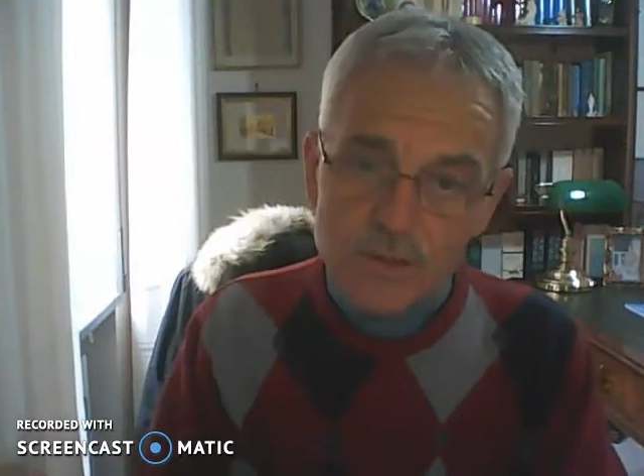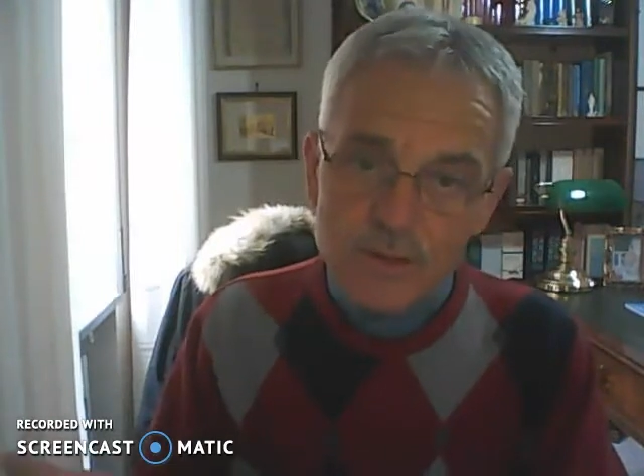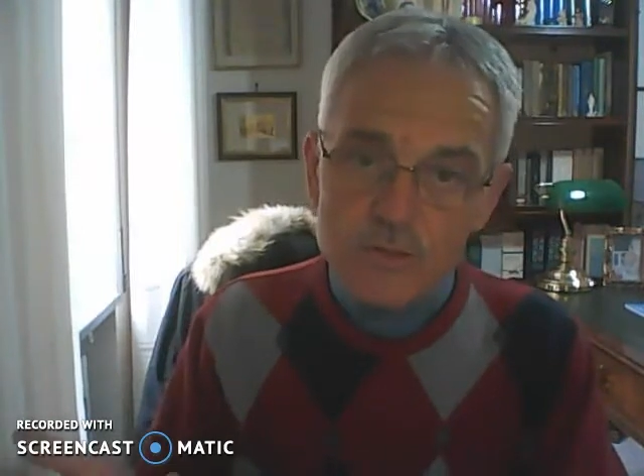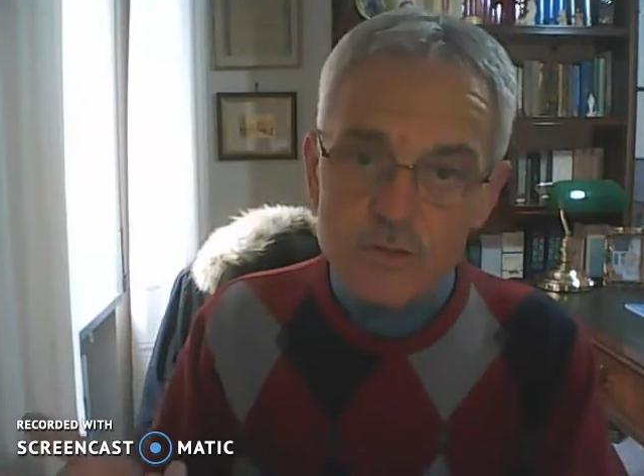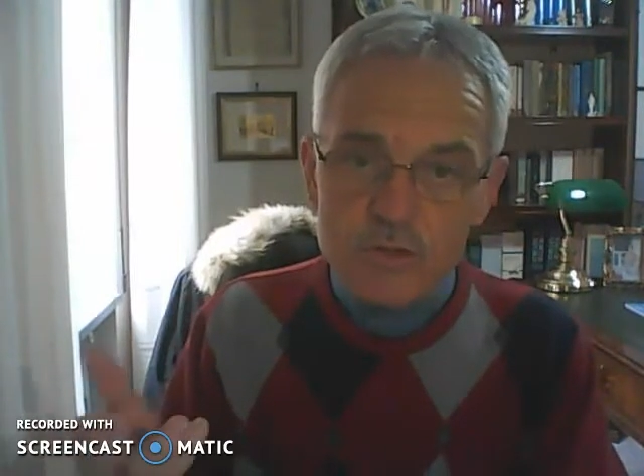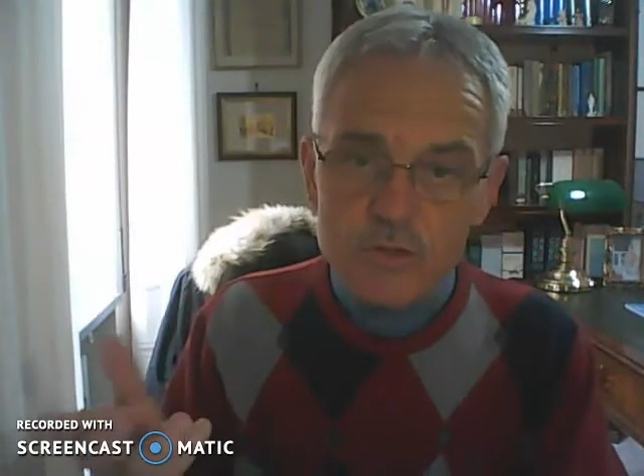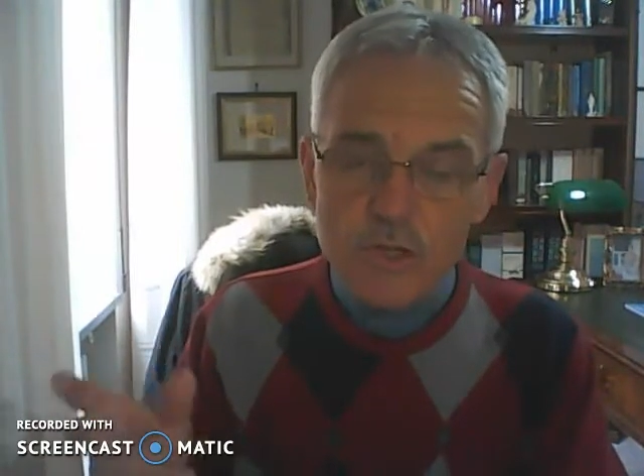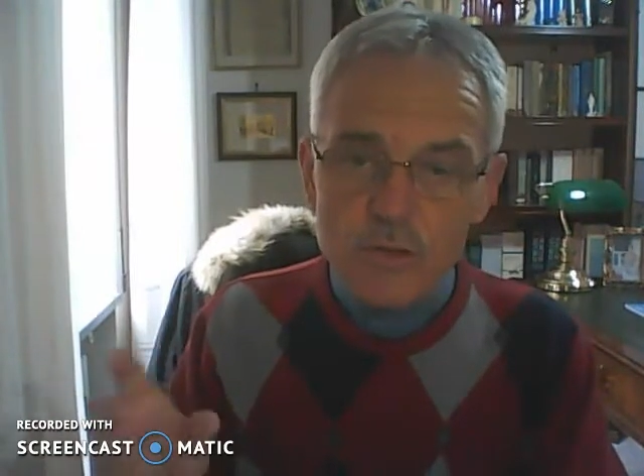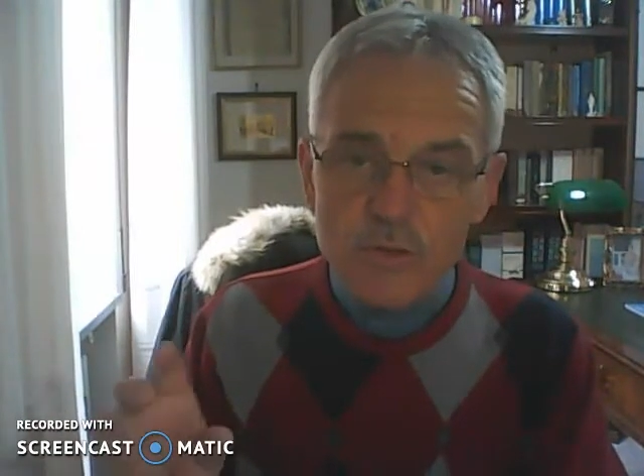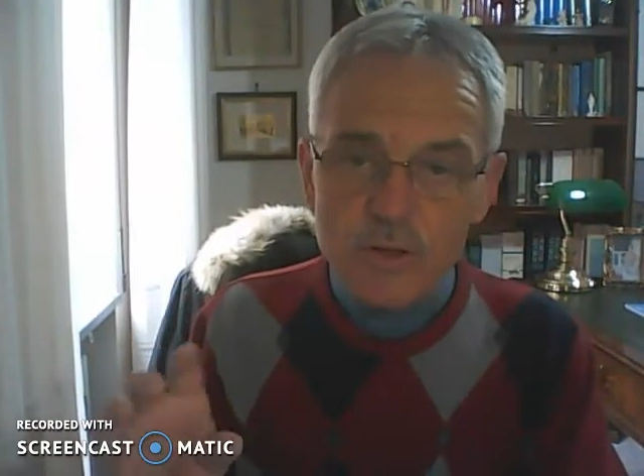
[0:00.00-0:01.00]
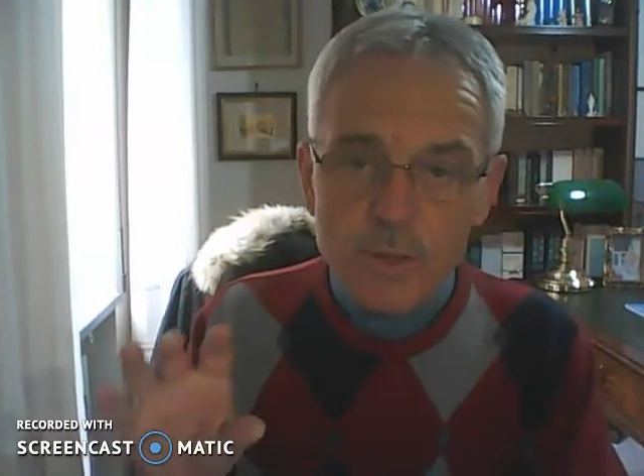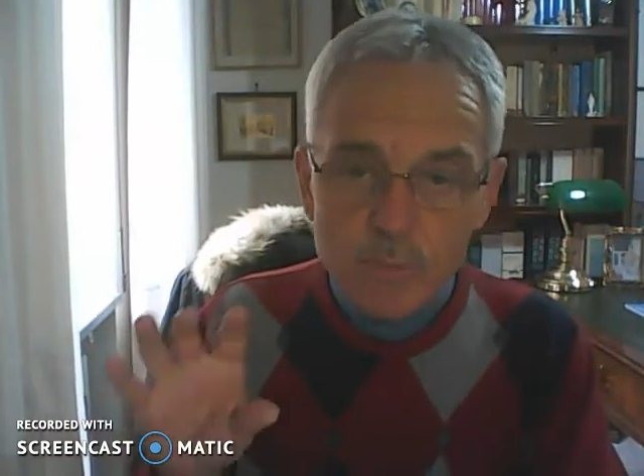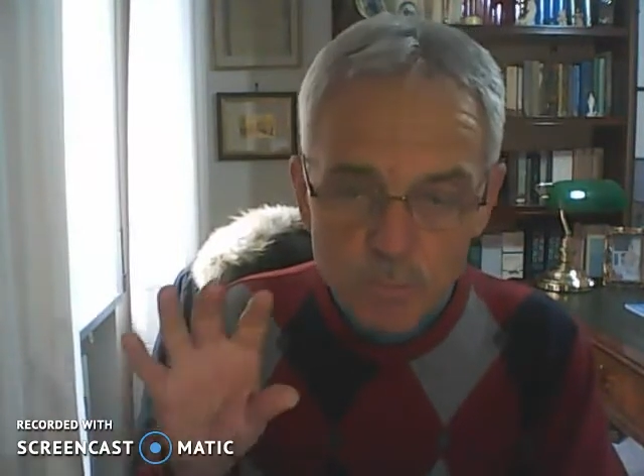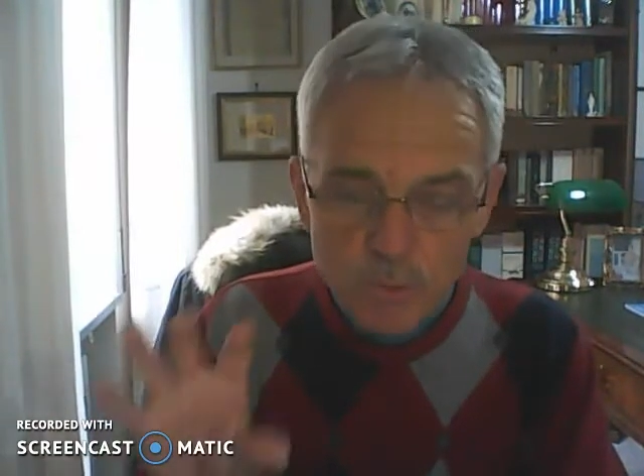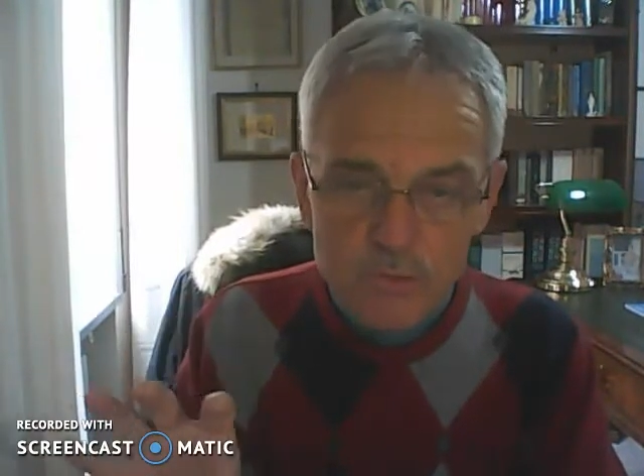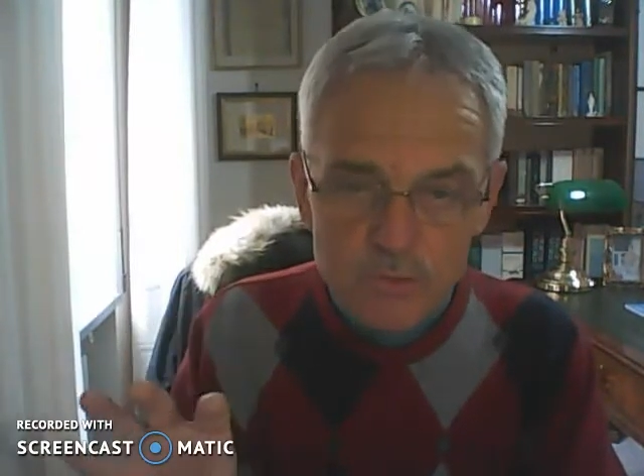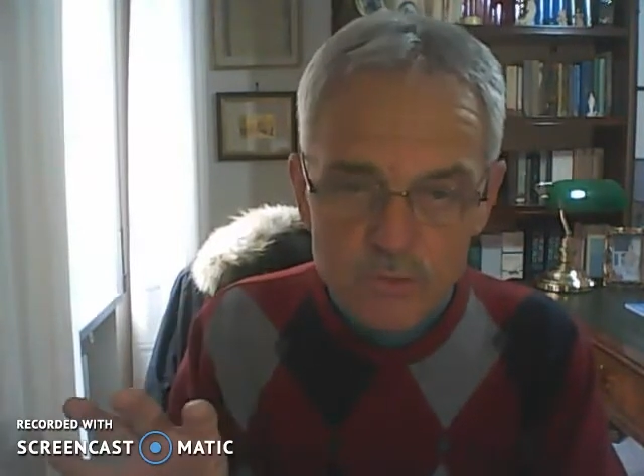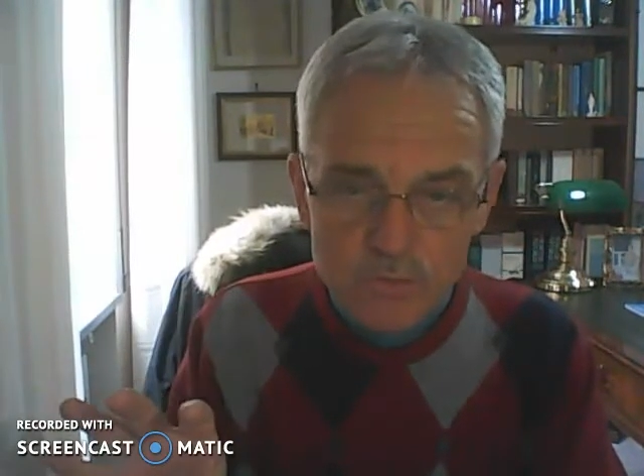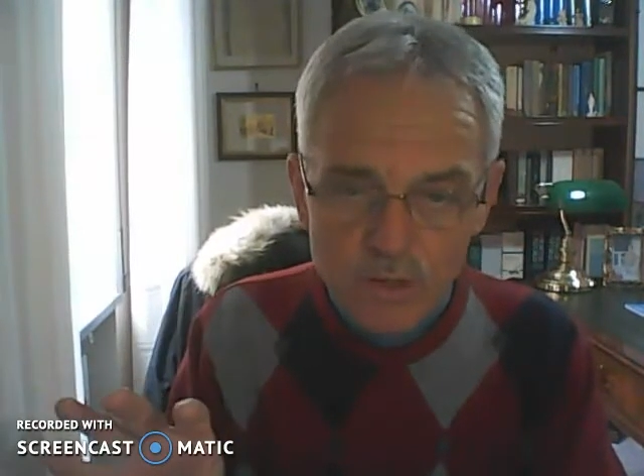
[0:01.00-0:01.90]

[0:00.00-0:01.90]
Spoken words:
there's also an important